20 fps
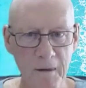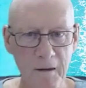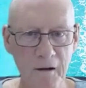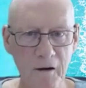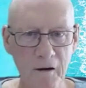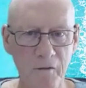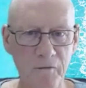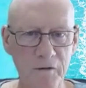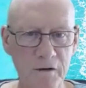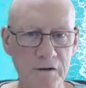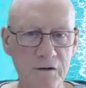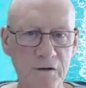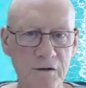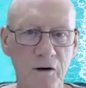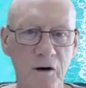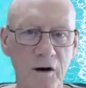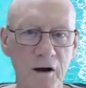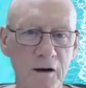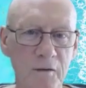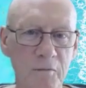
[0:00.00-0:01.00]
of this
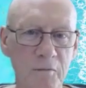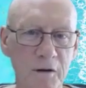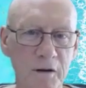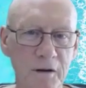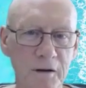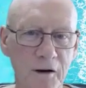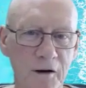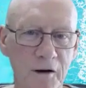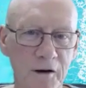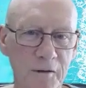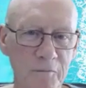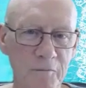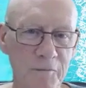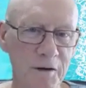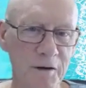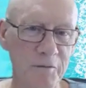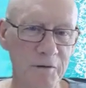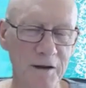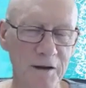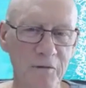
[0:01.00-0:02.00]
tribe, and I'm
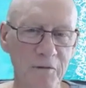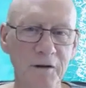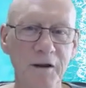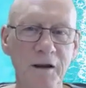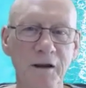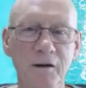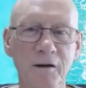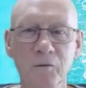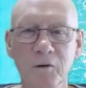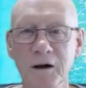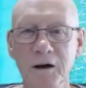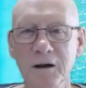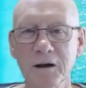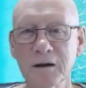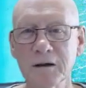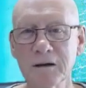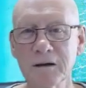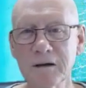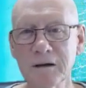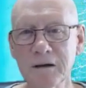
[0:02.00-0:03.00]
never giving that away.
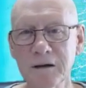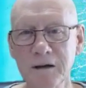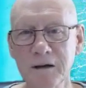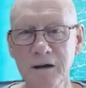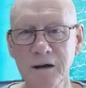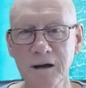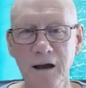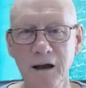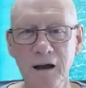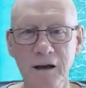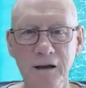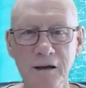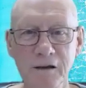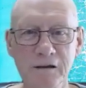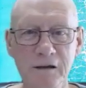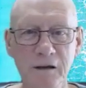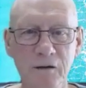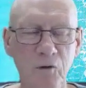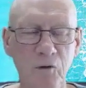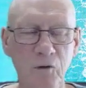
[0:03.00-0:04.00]
And he
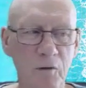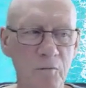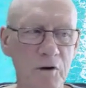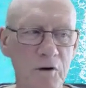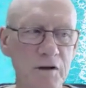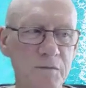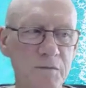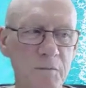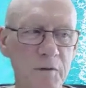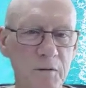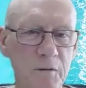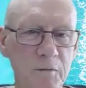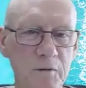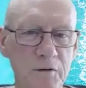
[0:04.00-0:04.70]
said, what most people